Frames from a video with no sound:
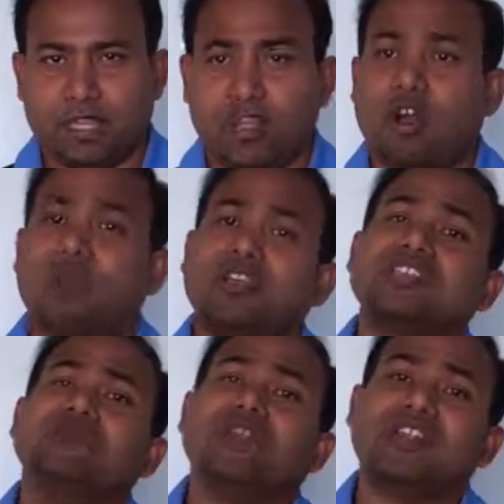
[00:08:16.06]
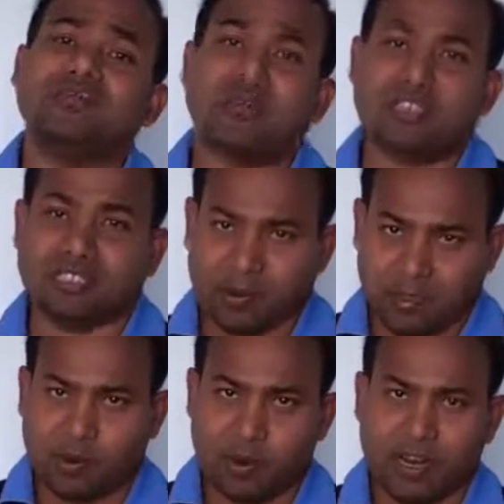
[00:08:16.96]
obviously maintained by
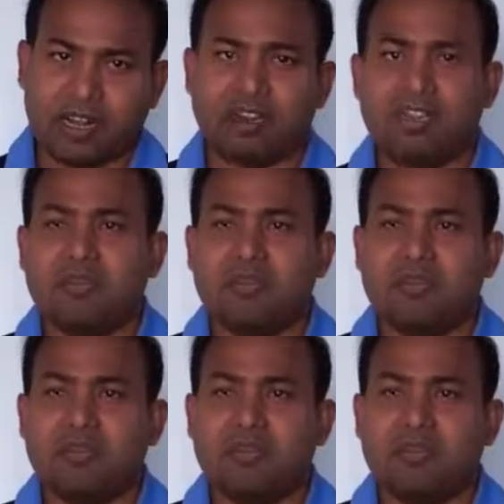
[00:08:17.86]
service provider,